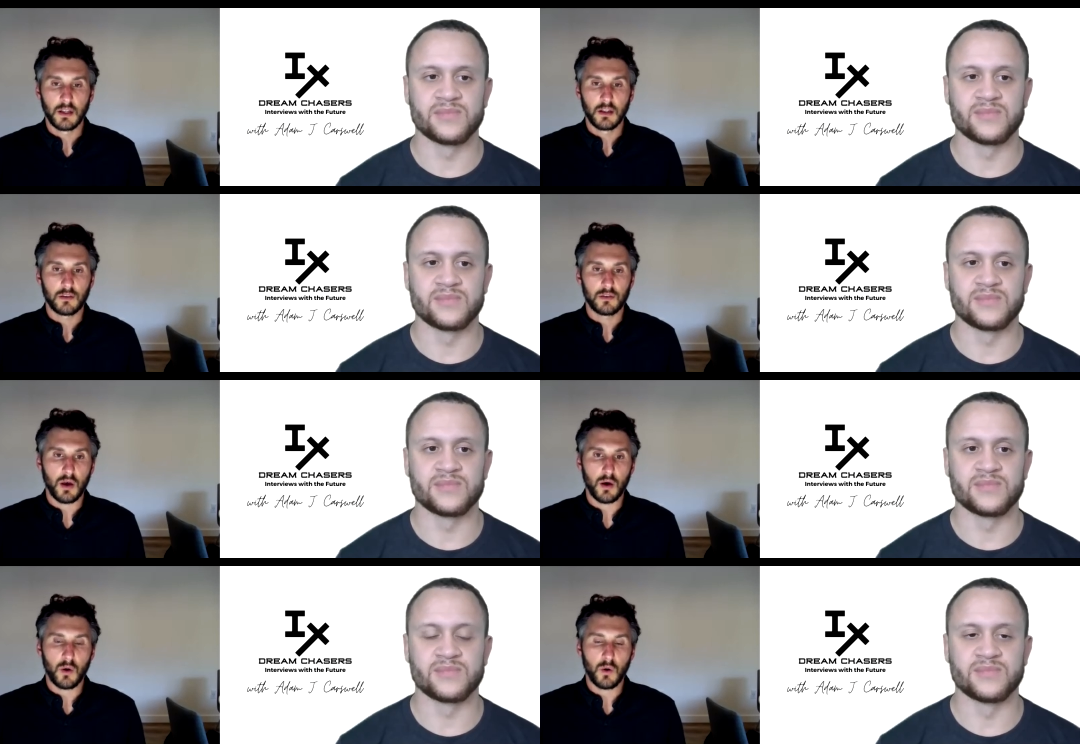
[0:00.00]

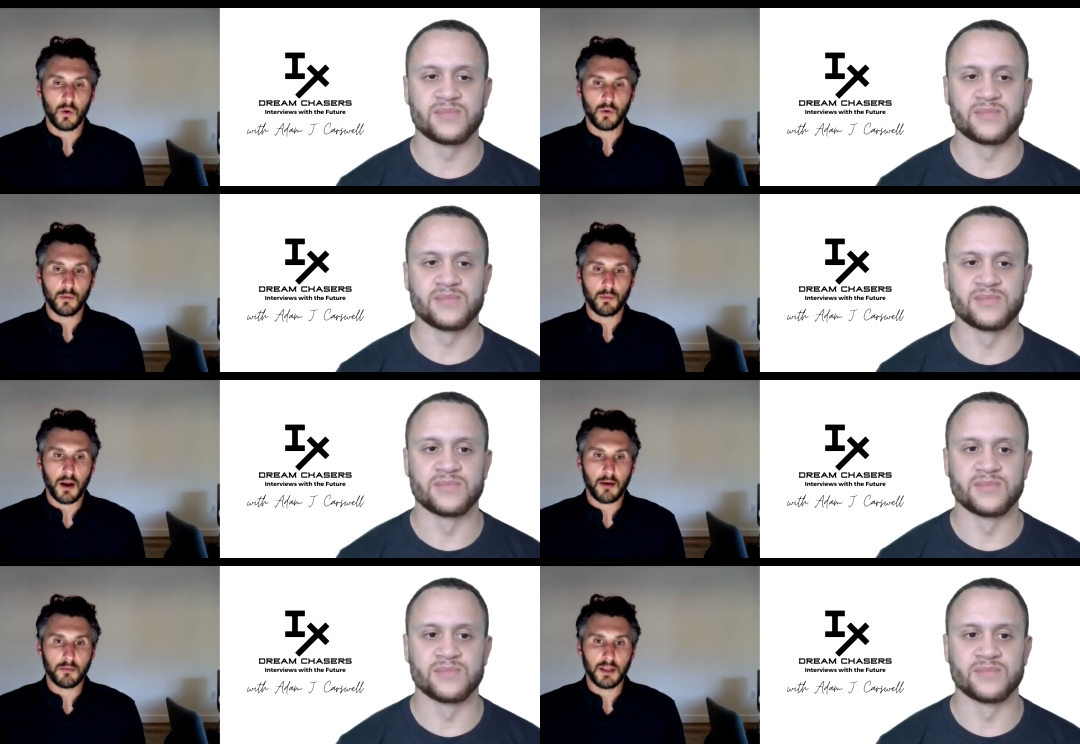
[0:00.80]
Speaker 1: So the
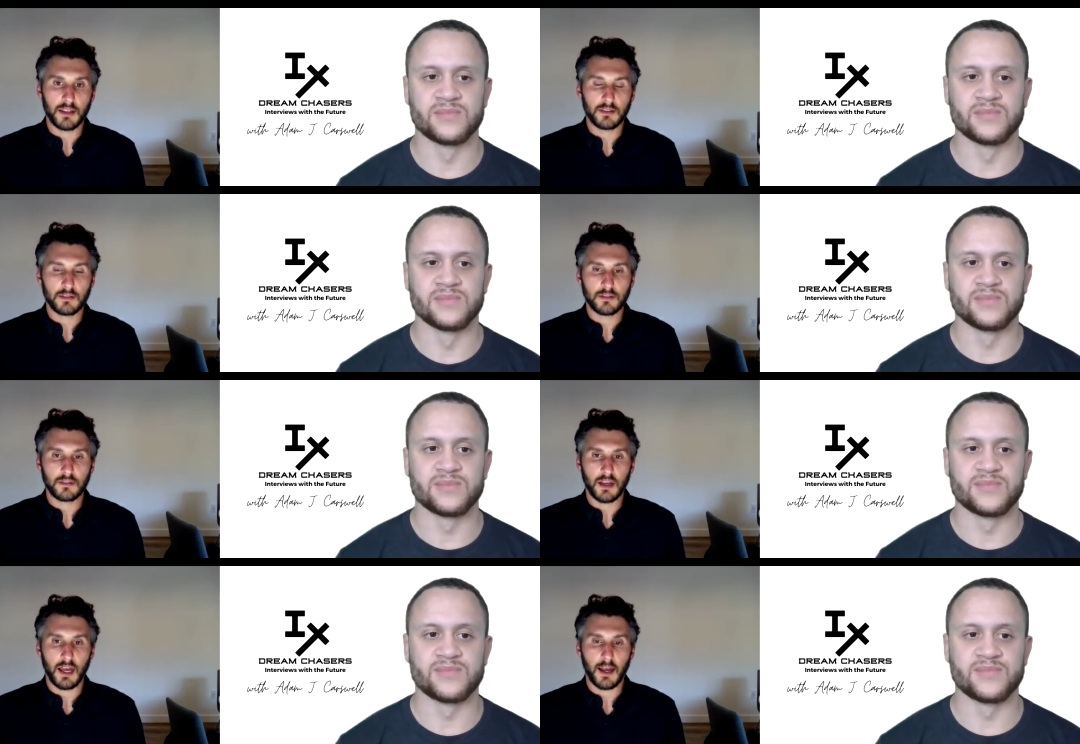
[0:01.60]
problem is,
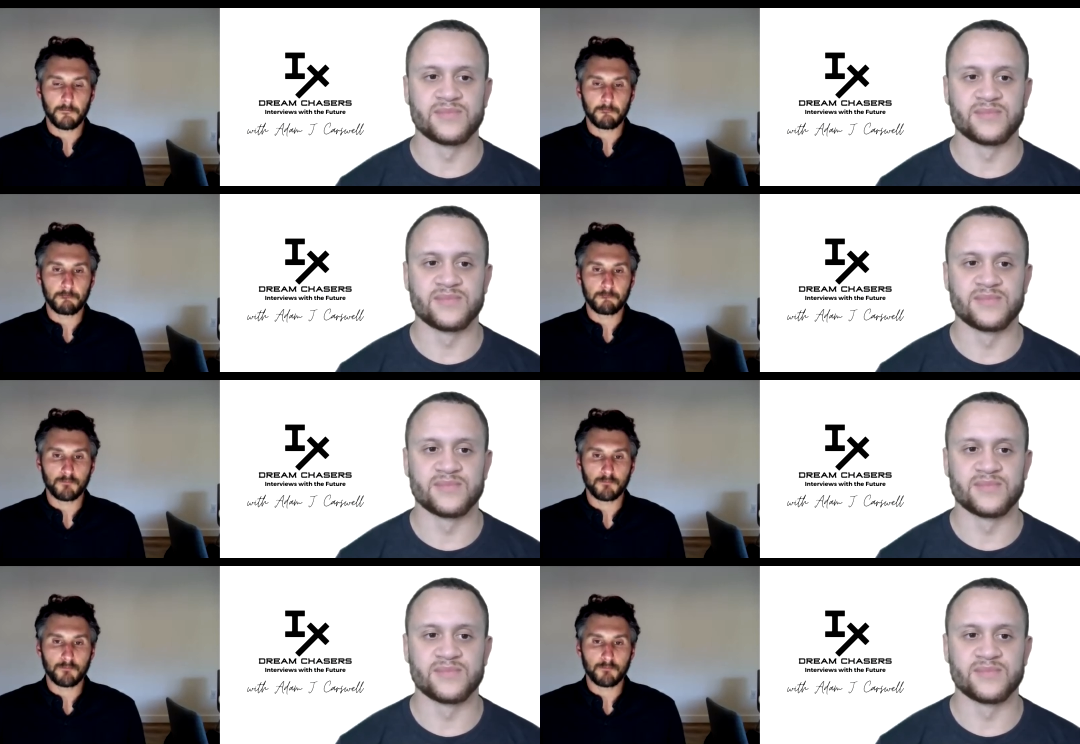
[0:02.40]
um,